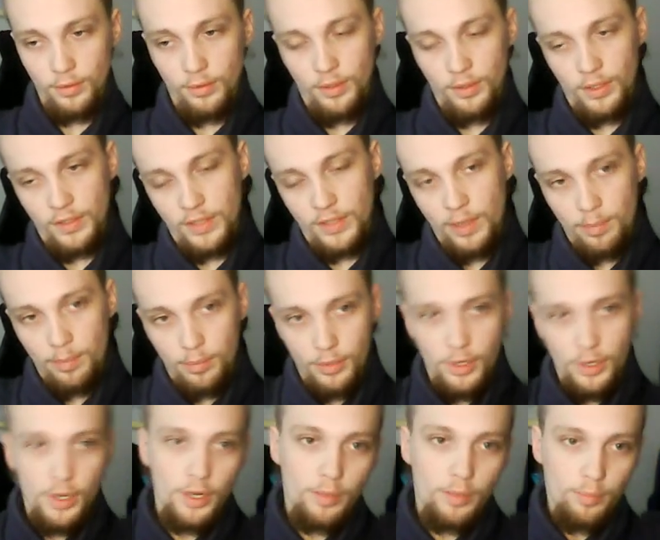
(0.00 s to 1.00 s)
except
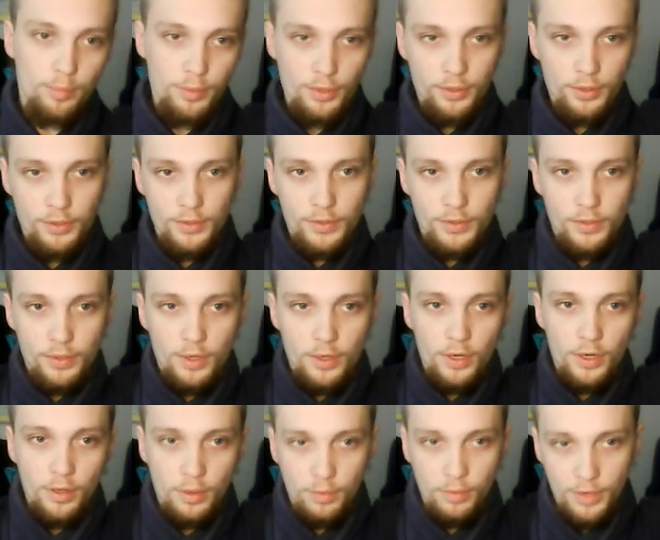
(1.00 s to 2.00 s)
not, because
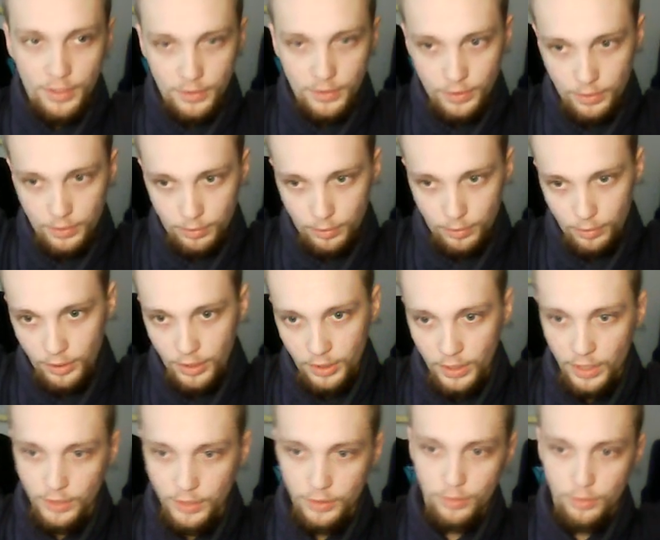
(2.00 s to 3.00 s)
all of the races would be
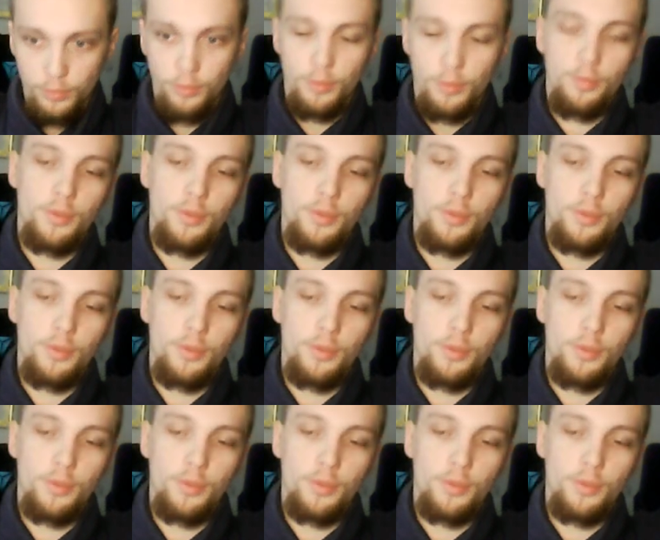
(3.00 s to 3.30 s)
kind of stupid,